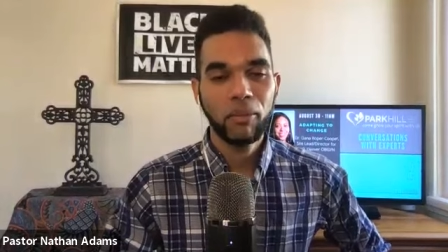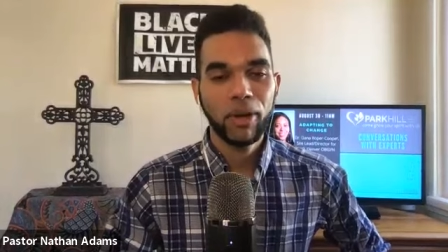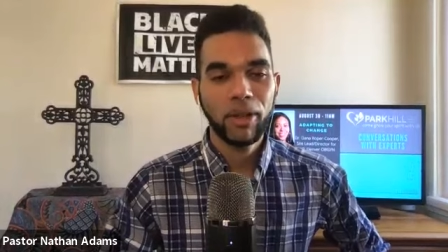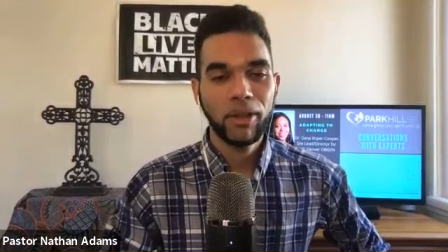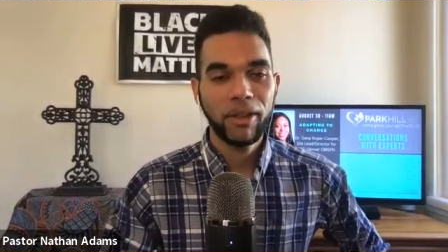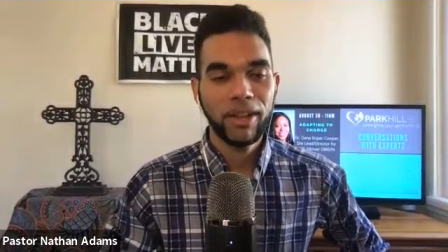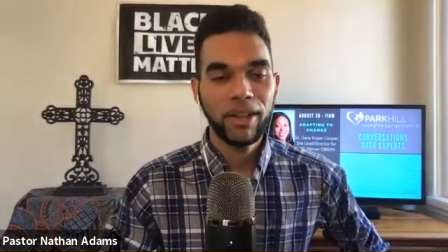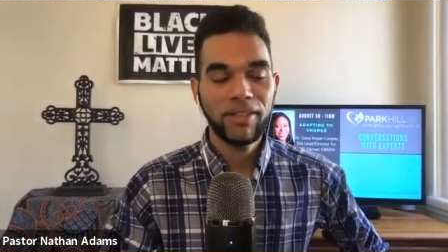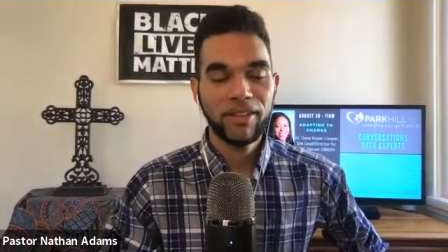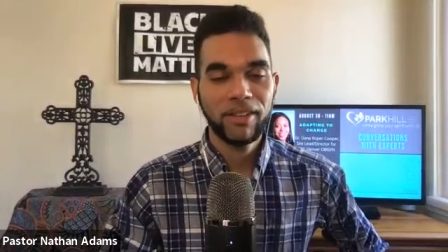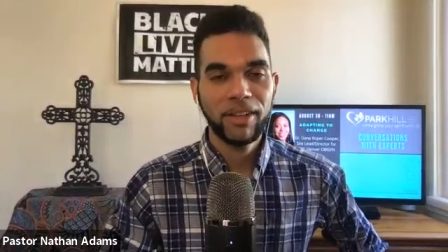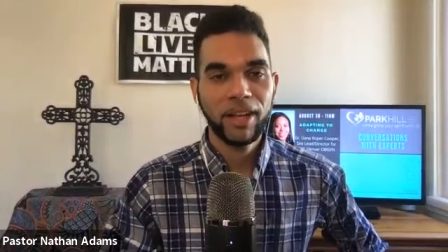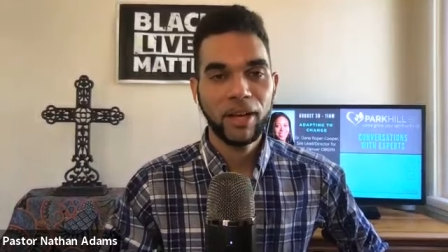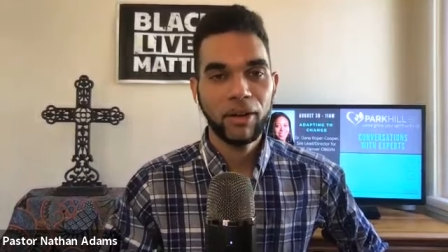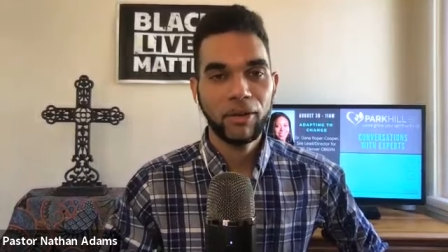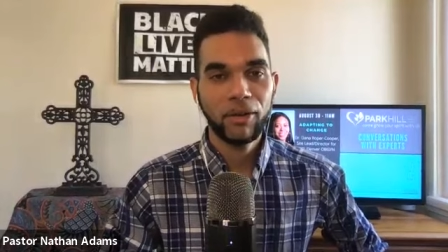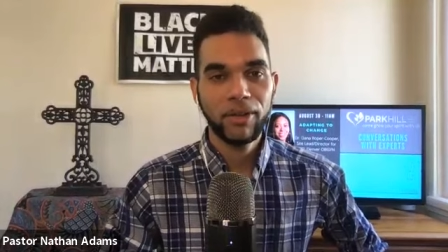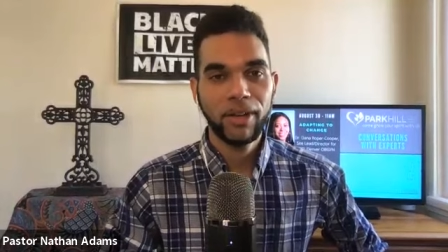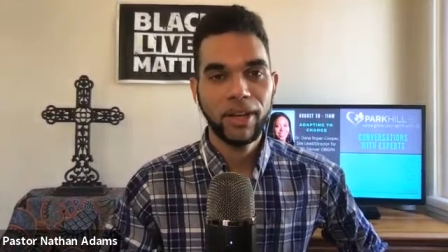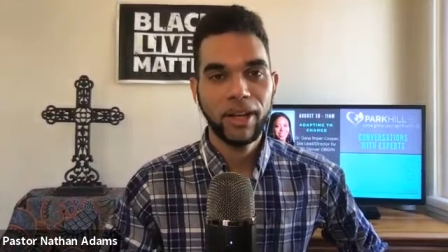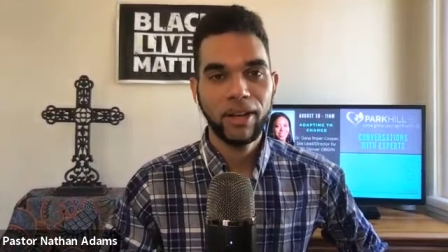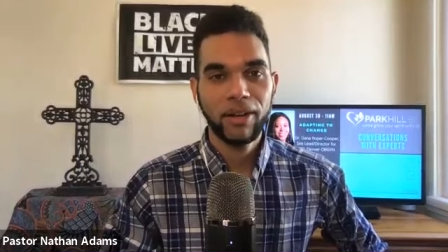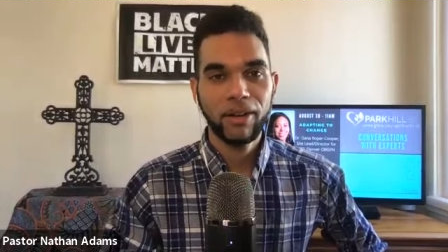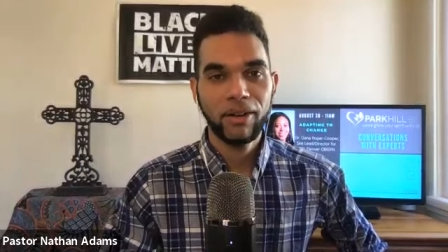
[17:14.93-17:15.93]
whether that's in
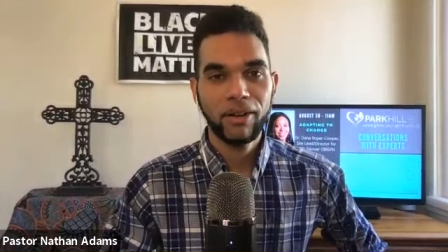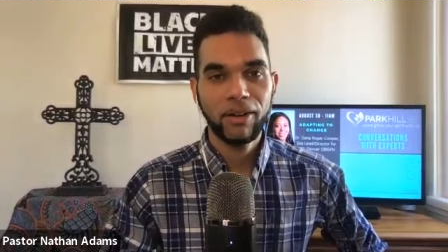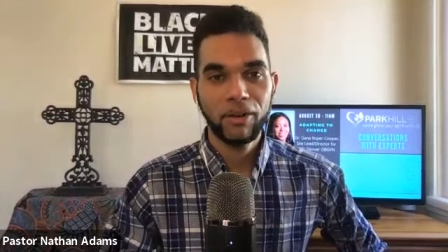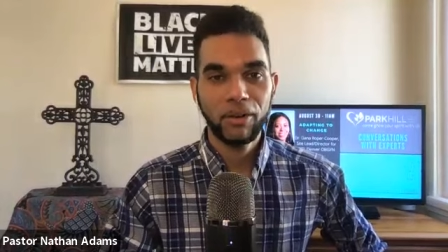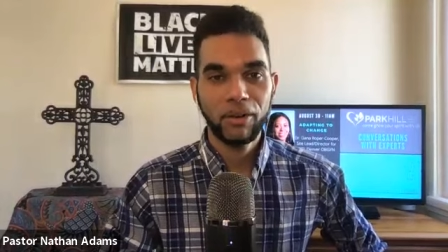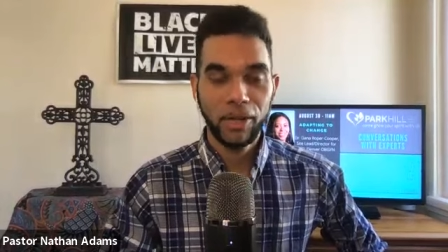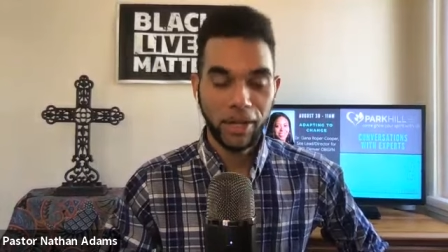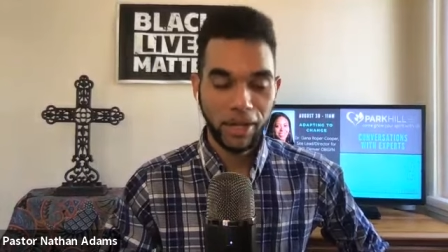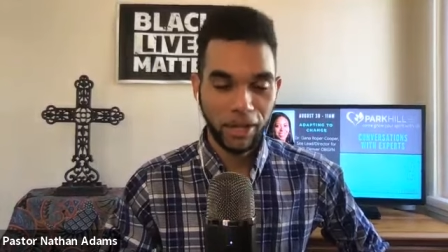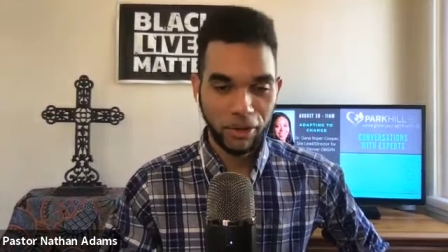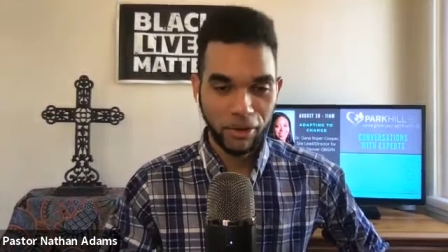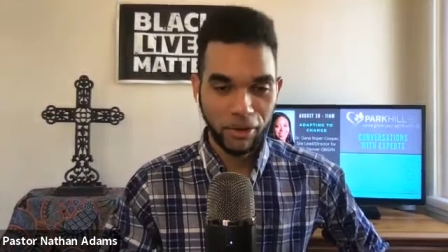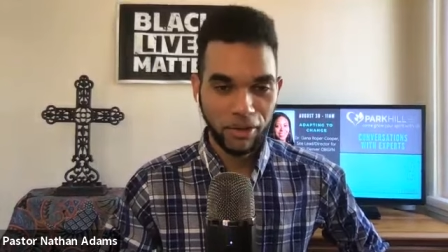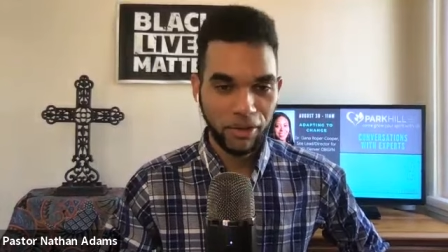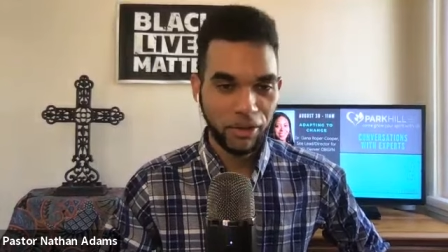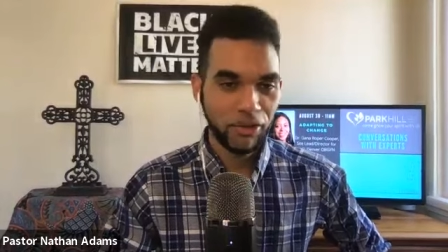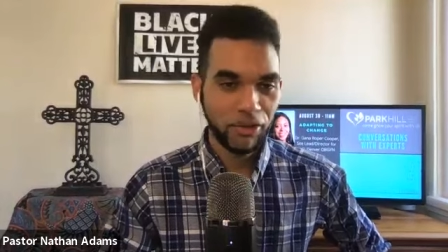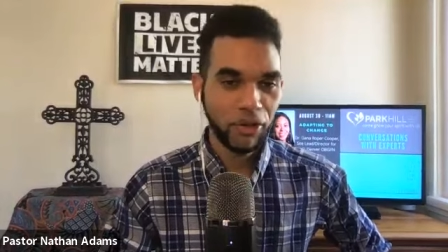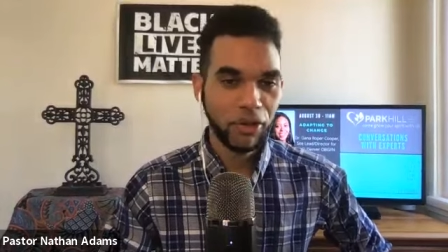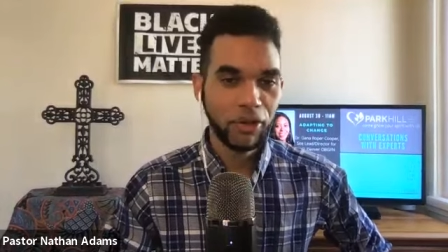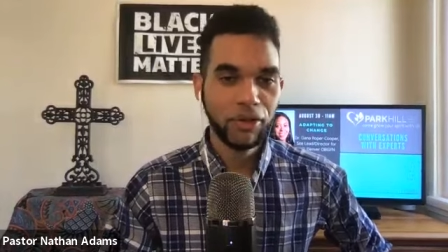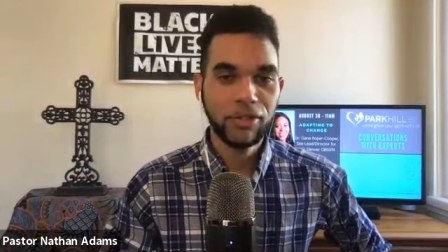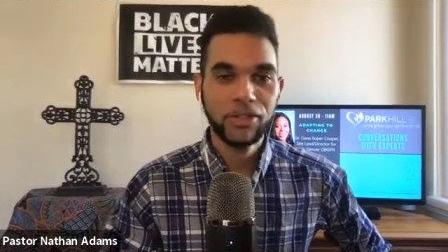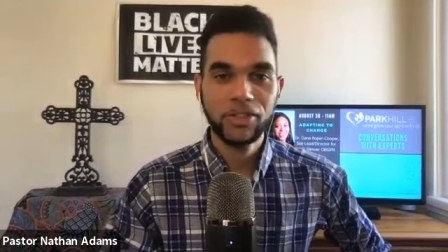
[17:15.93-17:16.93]
healthcare or here in the
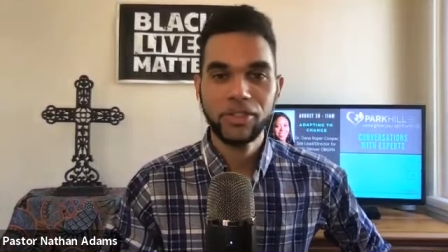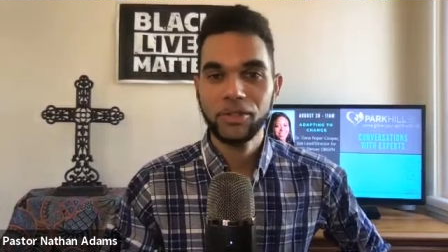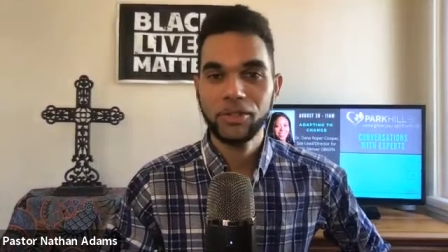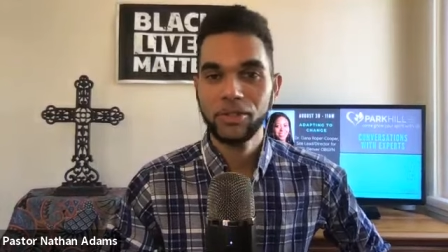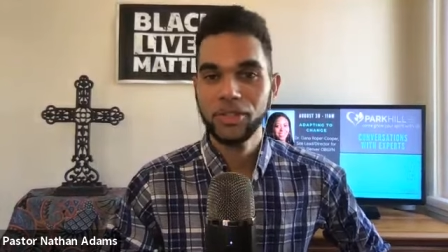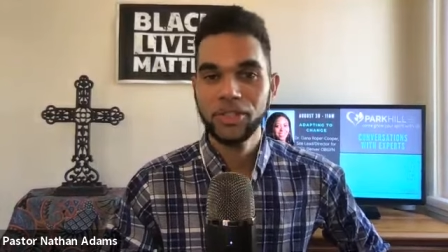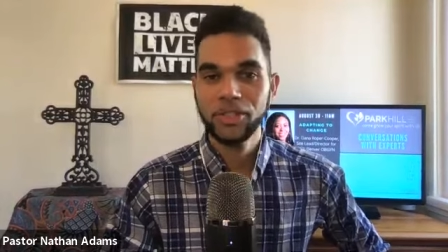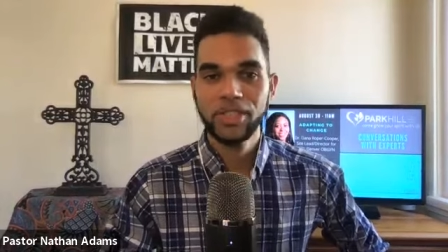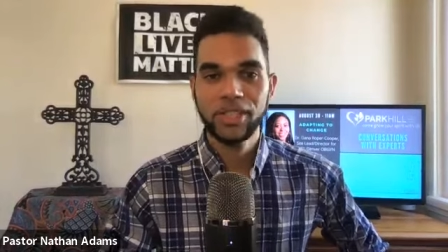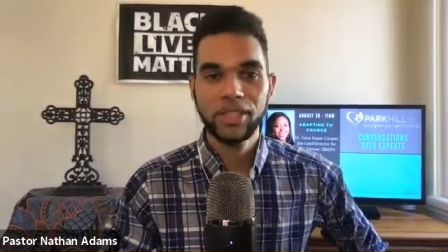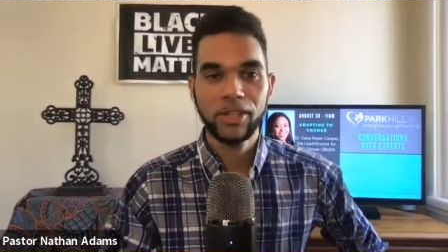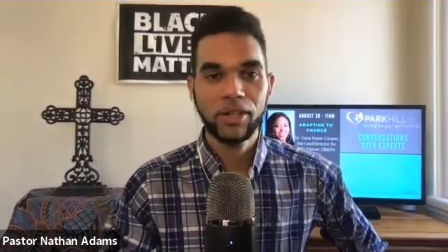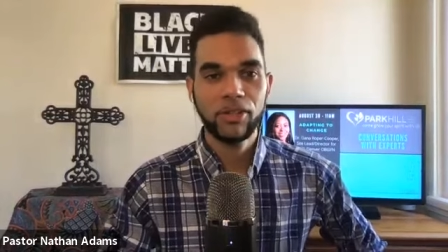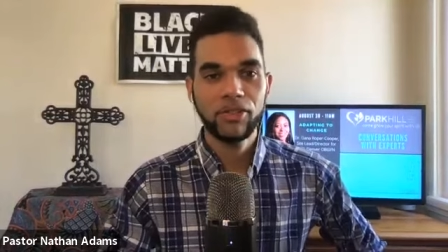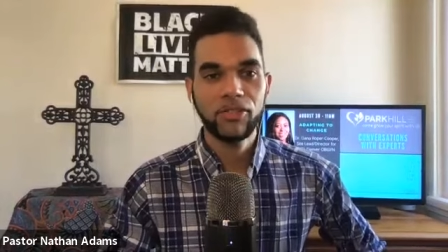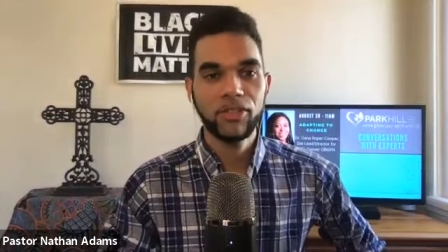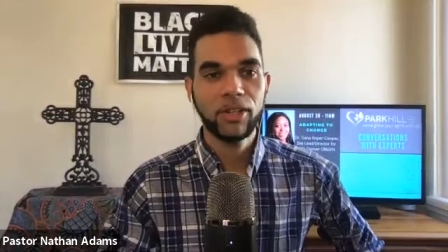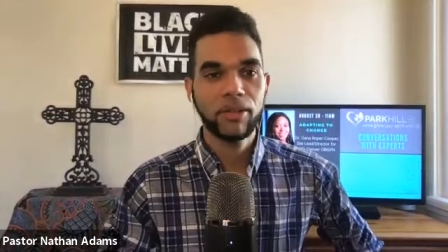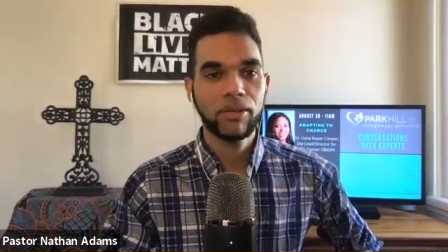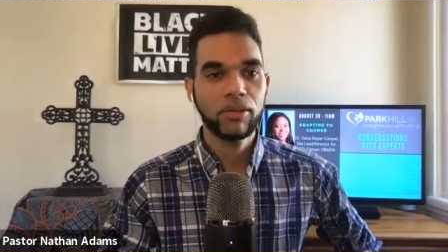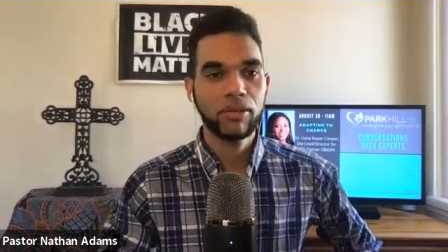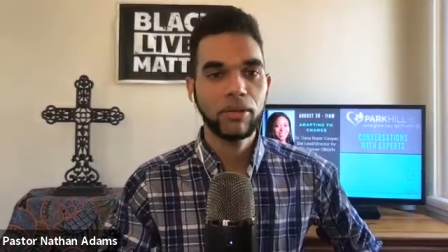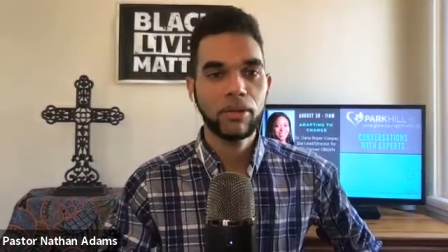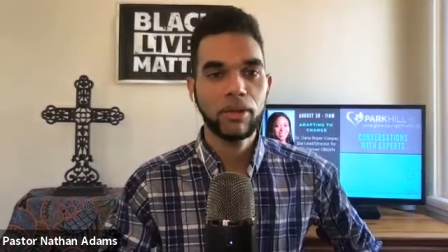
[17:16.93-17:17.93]
church or just in our
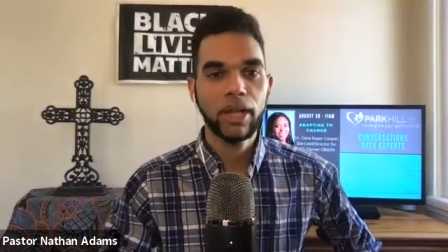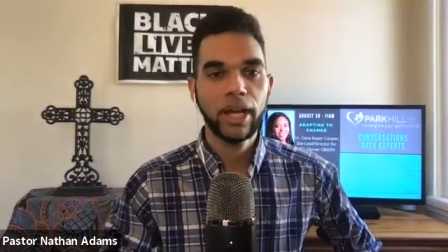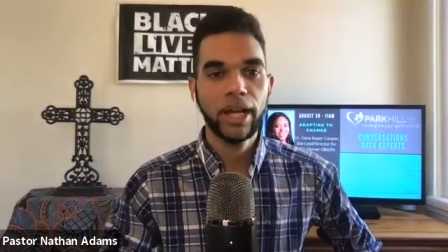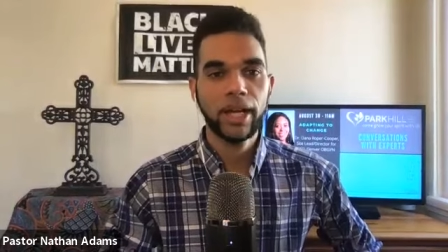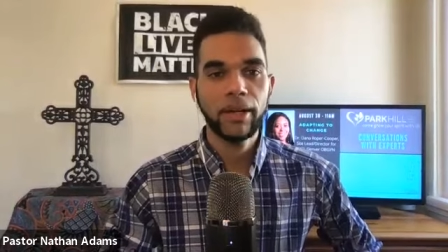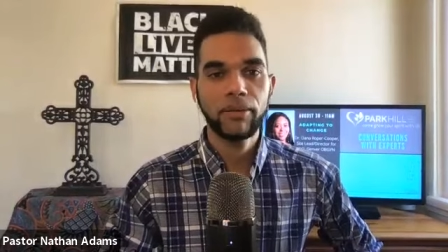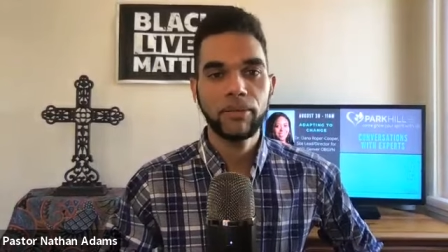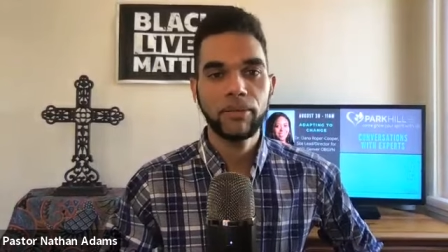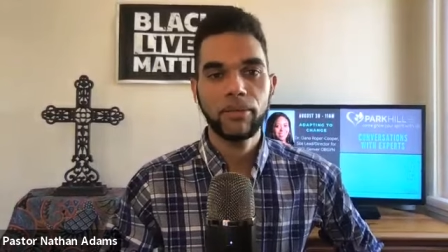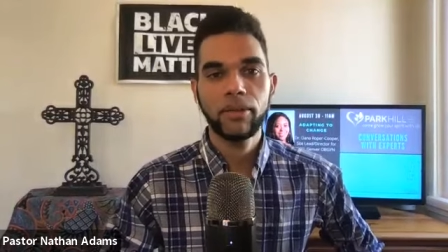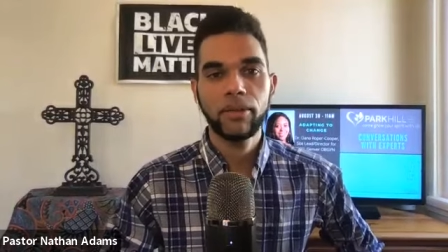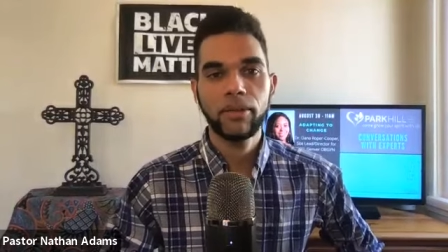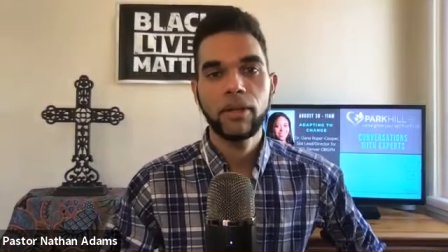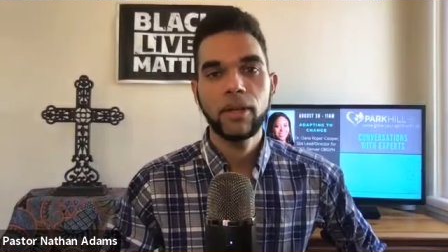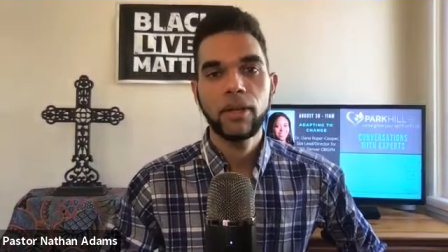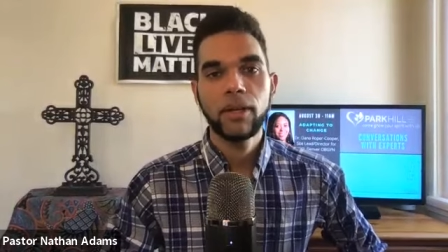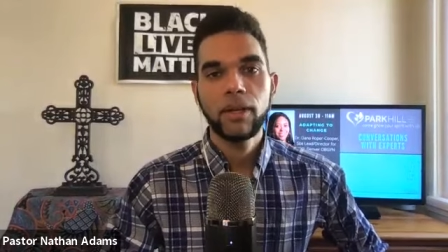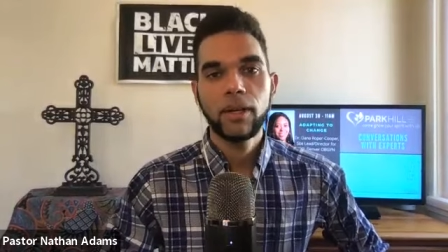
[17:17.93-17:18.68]
general lives.